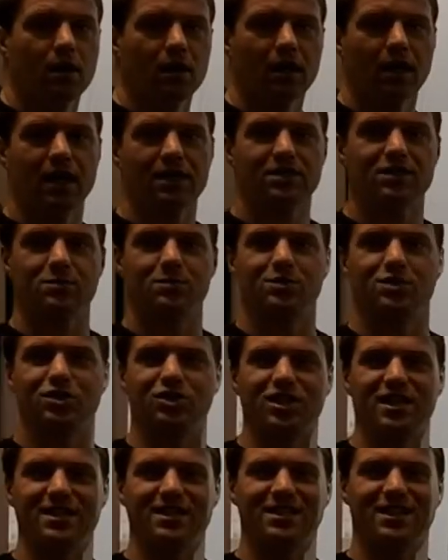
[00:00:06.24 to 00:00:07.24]
Hey guys, it's
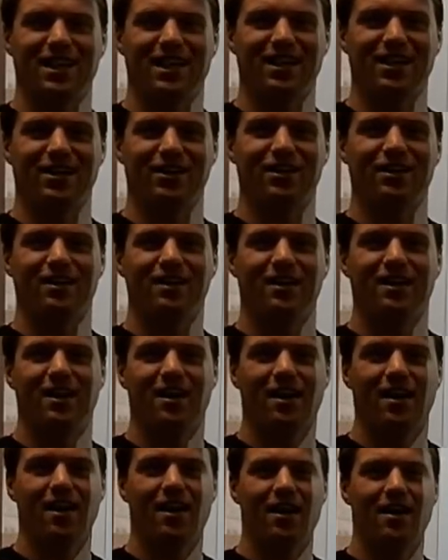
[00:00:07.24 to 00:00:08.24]
Mr. Chase again here,
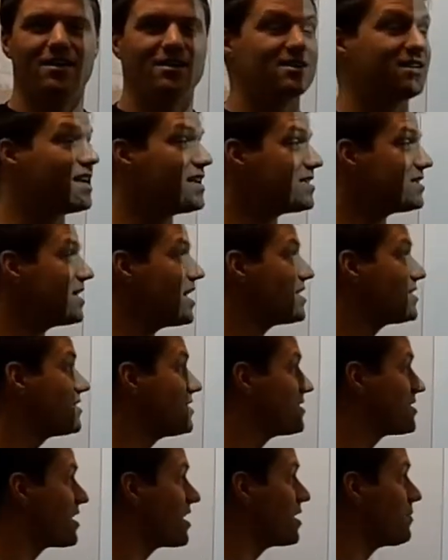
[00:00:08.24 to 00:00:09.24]
and today's
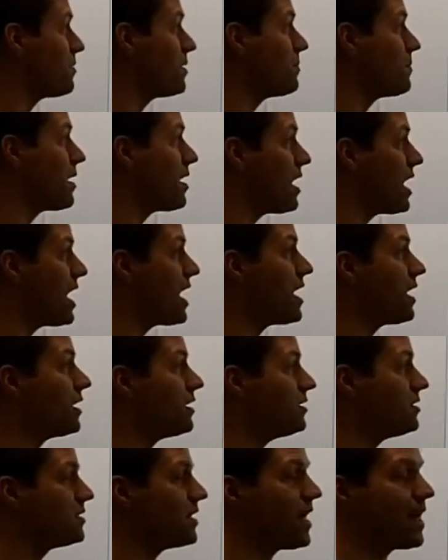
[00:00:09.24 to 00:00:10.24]
lesson is going to be about
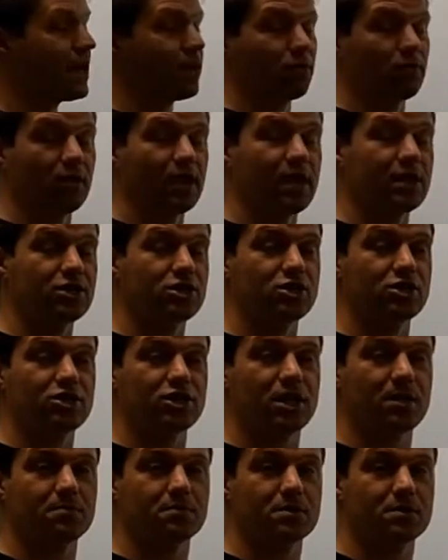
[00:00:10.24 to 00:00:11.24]
angles, angle
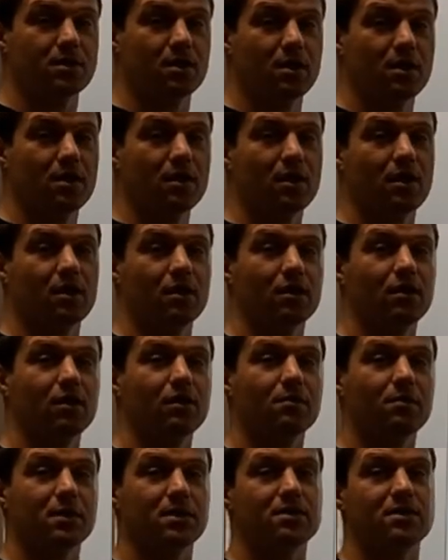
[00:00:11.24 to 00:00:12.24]
relationships, getting a
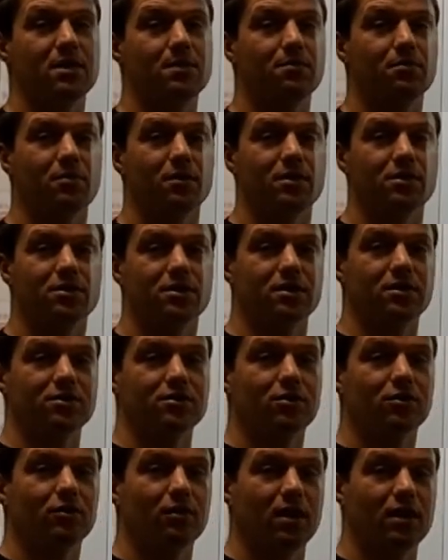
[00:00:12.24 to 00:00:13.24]
little bit deeper into
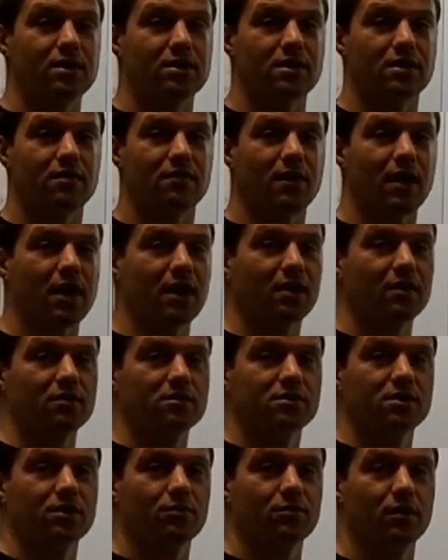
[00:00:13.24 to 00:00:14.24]
this whole idea of
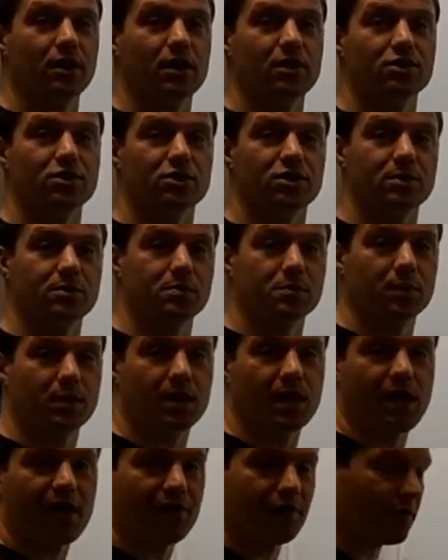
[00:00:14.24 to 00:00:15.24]
angles and the relationships we
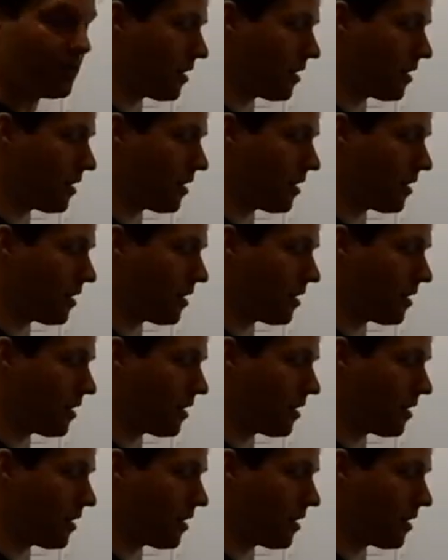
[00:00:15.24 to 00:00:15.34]
can have